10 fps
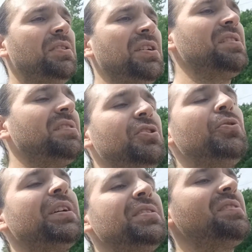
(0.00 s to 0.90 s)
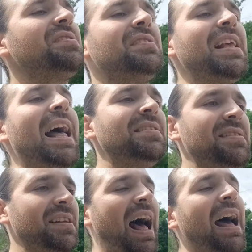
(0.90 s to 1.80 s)
just, you can just
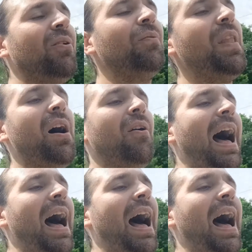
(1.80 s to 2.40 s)
sense it. I don't know.